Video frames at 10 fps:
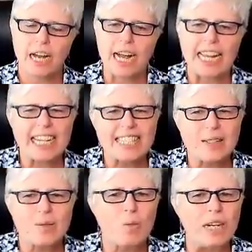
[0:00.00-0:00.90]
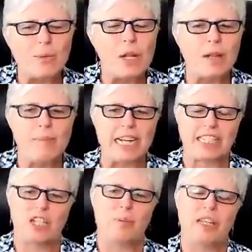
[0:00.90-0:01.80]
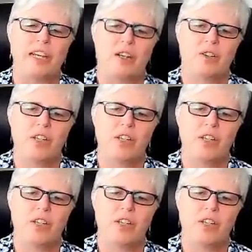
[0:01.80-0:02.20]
I guess what would the message be there?